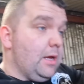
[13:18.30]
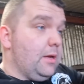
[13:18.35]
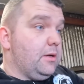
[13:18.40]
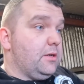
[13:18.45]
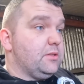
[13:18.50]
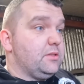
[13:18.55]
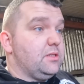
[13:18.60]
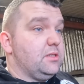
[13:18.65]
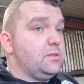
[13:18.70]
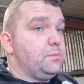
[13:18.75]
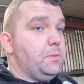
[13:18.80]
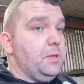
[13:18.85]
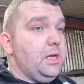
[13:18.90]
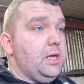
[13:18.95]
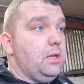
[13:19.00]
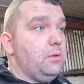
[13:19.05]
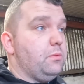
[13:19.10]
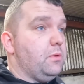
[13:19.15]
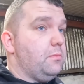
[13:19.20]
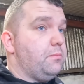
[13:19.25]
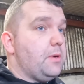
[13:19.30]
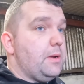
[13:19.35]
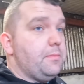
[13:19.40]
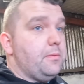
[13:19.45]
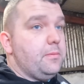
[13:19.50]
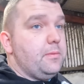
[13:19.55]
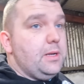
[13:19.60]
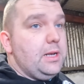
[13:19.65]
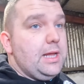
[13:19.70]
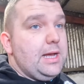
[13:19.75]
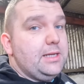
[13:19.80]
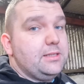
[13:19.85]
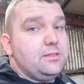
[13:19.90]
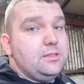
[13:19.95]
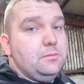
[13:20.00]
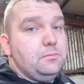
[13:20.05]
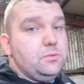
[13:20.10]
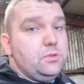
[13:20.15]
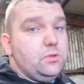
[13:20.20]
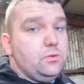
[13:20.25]
because this bale will probably
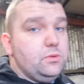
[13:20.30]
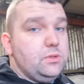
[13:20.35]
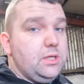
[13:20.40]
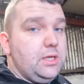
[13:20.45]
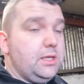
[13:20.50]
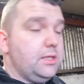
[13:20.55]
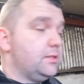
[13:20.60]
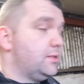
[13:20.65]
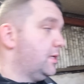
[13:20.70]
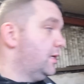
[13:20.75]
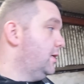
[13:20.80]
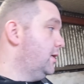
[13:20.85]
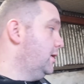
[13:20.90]
last him 2 days.